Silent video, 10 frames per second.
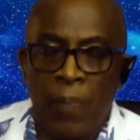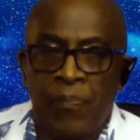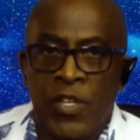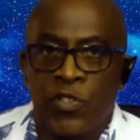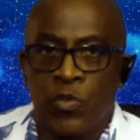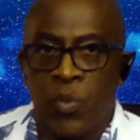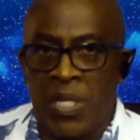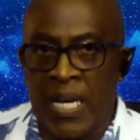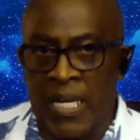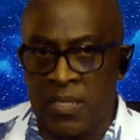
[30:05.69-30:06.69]
This is
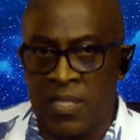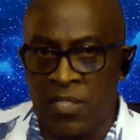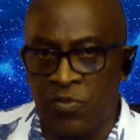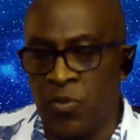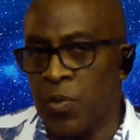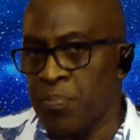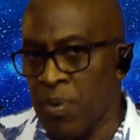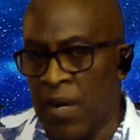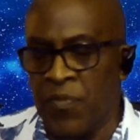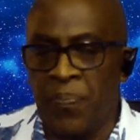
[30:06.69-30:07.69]
what God says through the
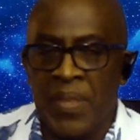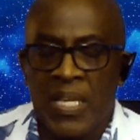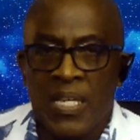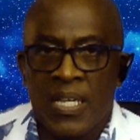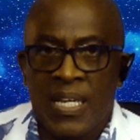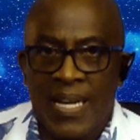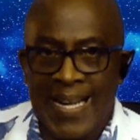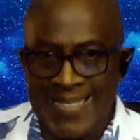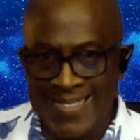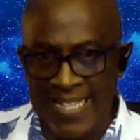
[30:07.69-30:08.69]
prophet
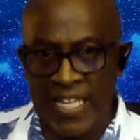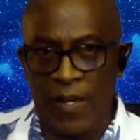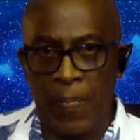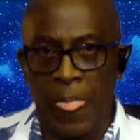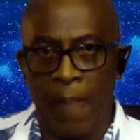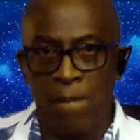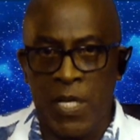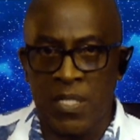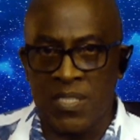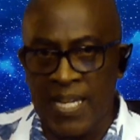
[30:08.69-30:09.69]
Isaiah,
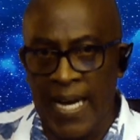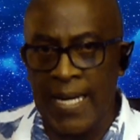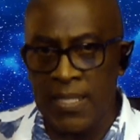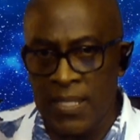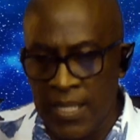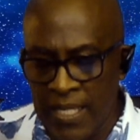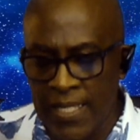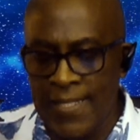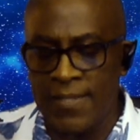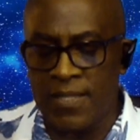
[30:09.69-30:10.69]
because God
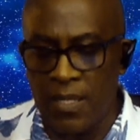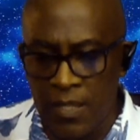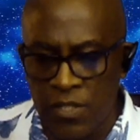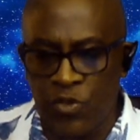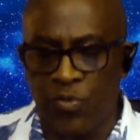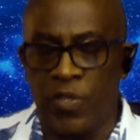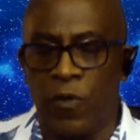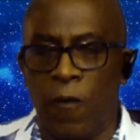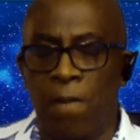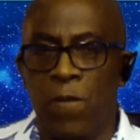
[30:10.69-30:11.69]
needs
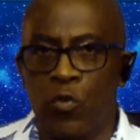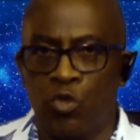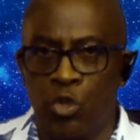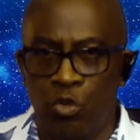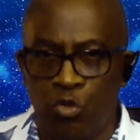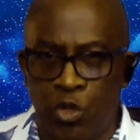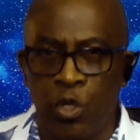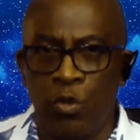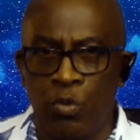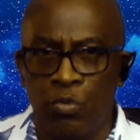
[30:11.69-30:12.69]
Israel to
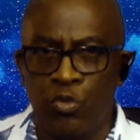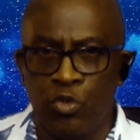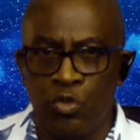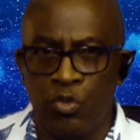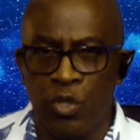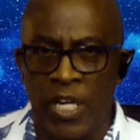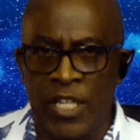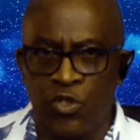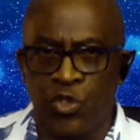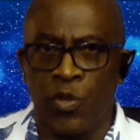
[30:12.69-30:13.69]
do
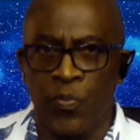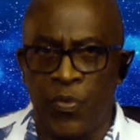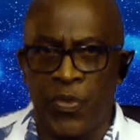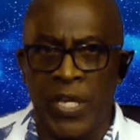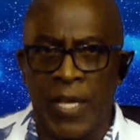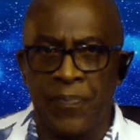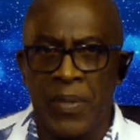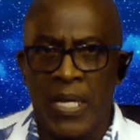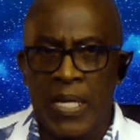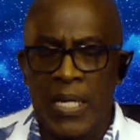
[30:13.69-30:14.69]
a certain thing.